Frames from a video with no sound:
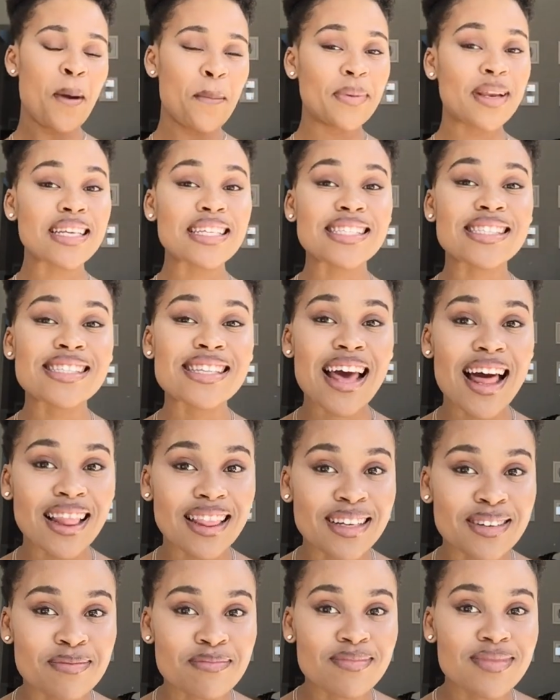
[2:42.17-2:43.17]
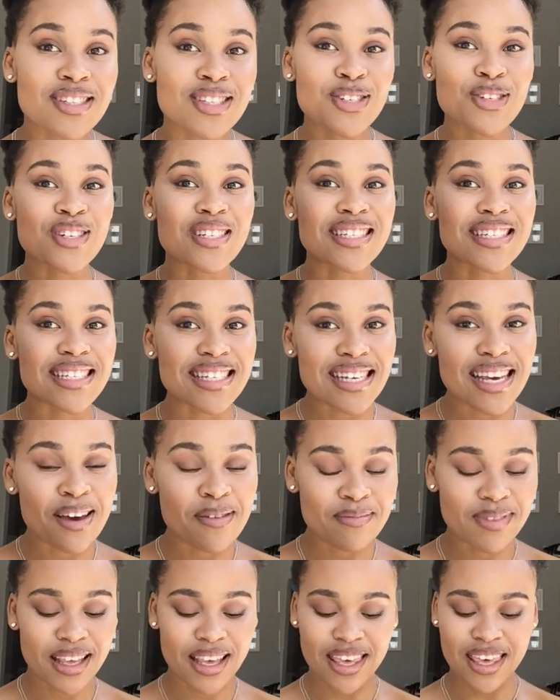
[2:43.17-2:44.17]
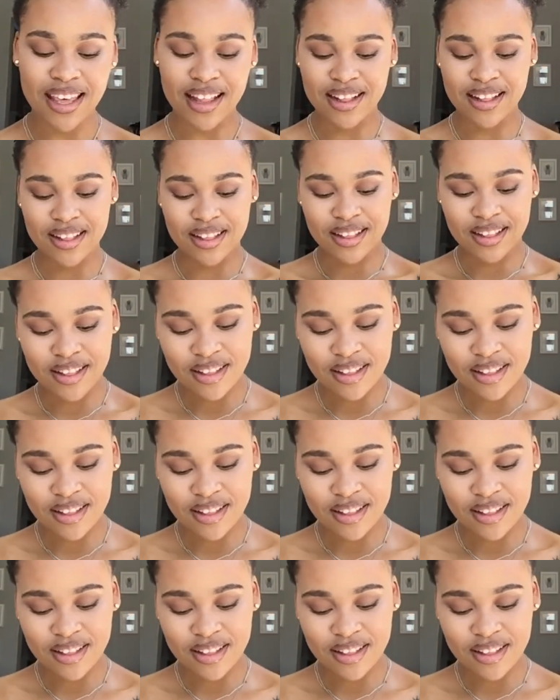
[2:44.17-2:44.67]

Please tell him to DM the girl.